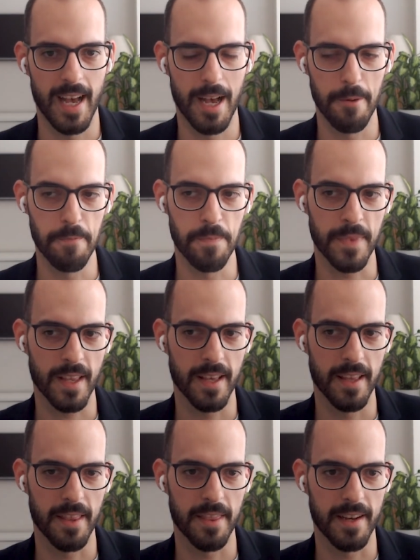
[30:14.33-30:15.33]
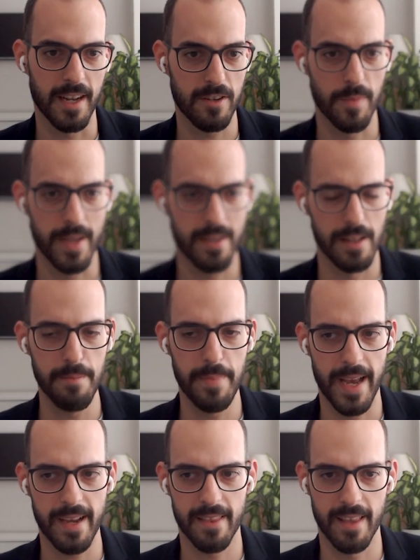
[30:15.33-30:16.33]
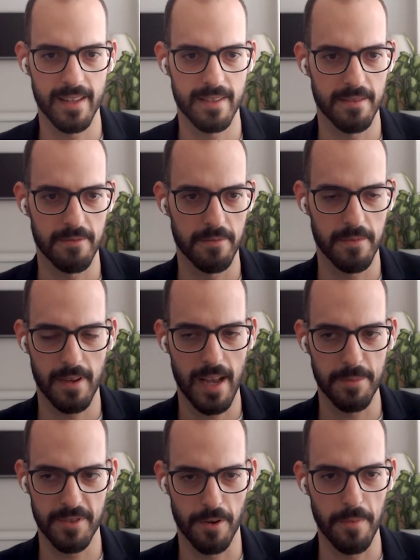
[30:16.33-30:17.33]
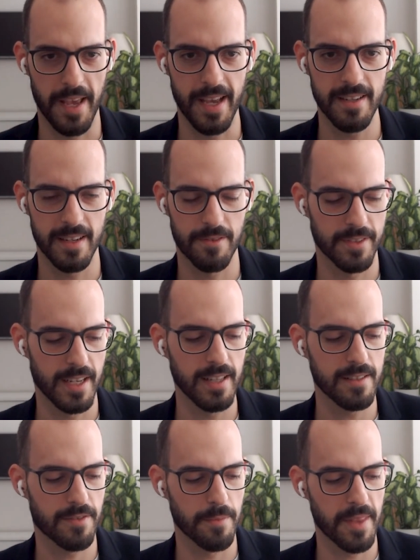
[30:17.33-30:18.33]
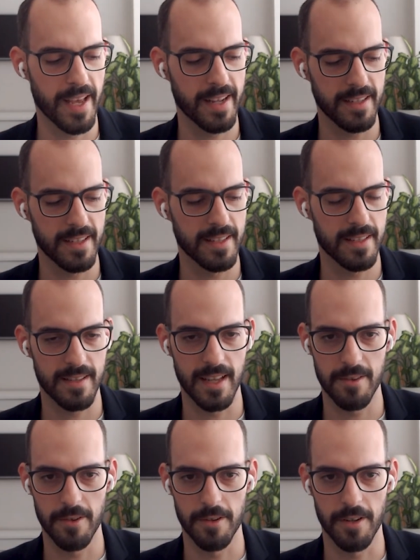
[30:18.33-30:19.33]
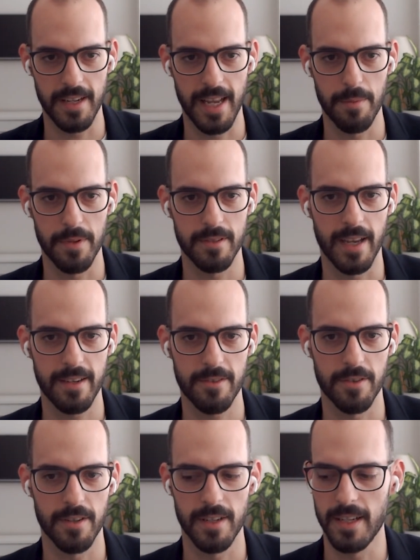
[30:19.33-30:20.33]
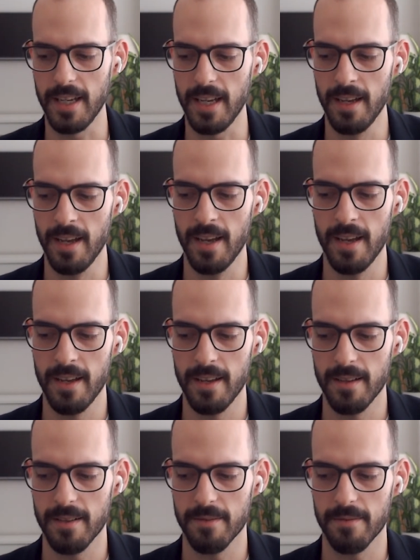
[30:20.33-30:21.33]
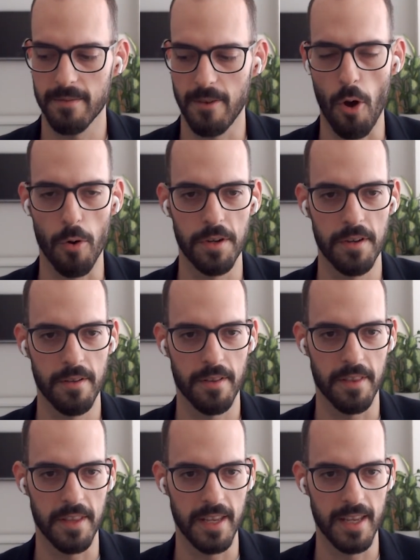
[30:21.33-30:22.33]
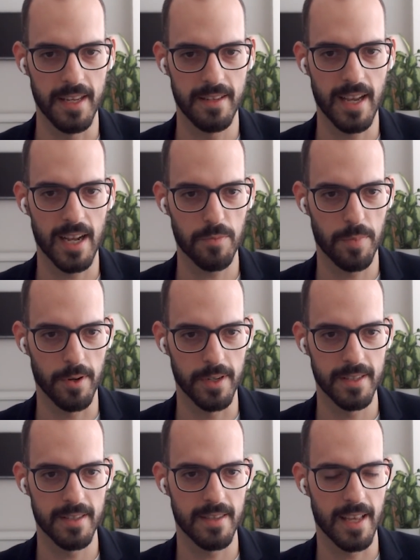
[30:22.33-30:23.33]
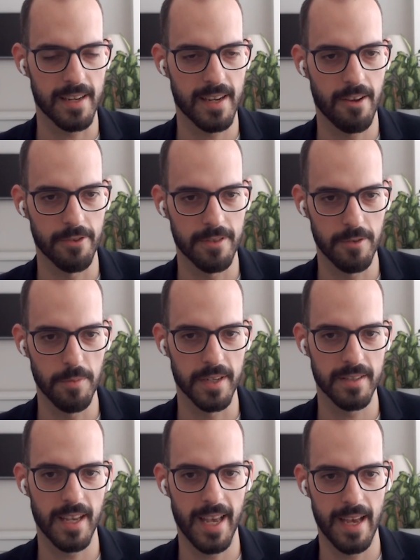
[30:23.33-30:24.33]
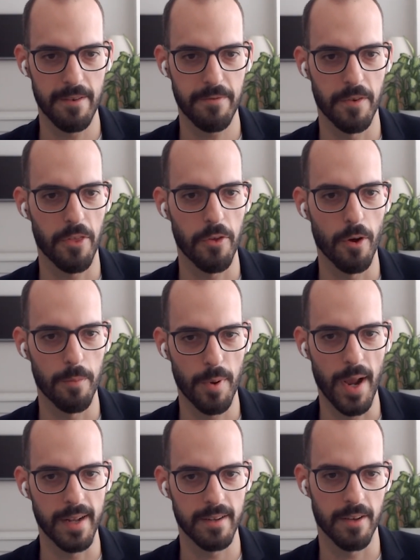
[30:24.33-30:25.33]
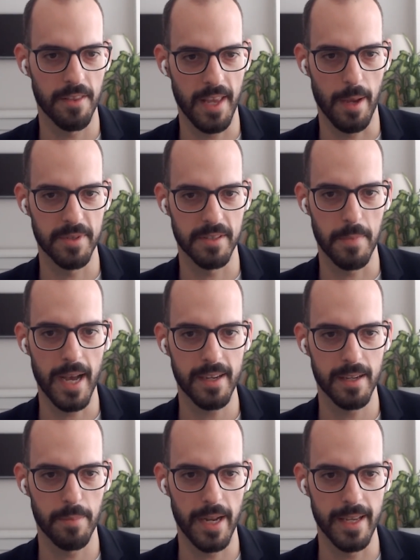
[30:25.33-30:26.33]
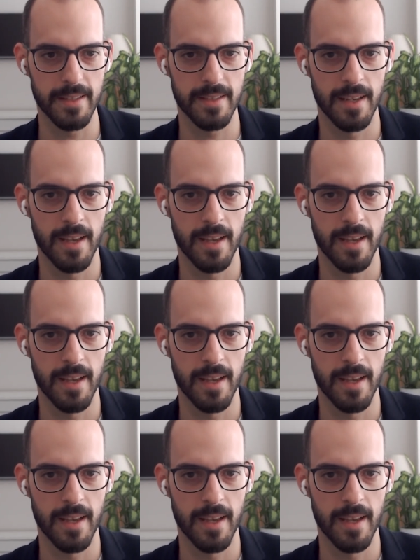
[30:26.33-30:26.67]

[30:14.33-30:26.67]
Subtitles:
Um, the detrimental impact that comes from that and results from that is that you're not able to actually own the touch points that consumers have with your brand on the Amazon marketplace.